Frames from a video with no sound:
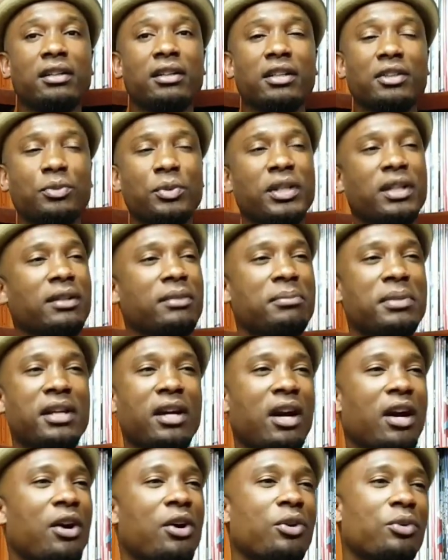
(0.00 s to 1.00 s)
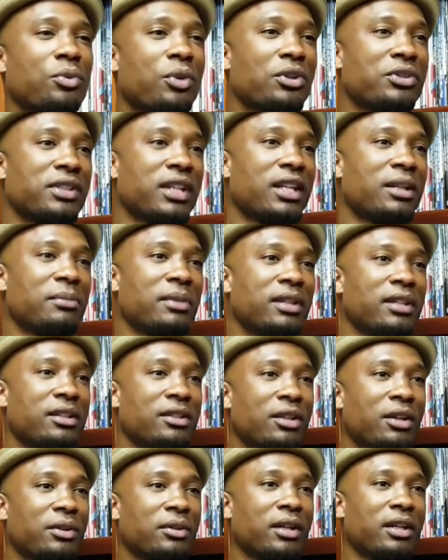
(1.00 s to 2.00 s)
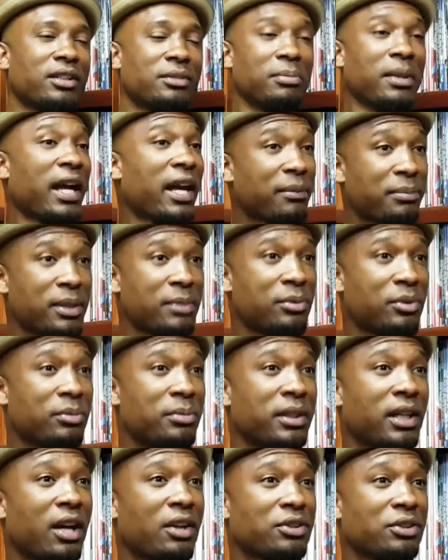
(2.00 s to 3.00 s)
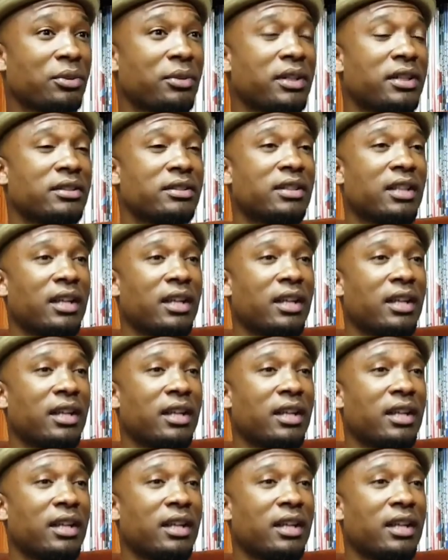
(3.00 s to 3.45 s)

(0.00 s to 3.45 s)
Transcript: because we can be our own worst enemy, you know, as black people, but also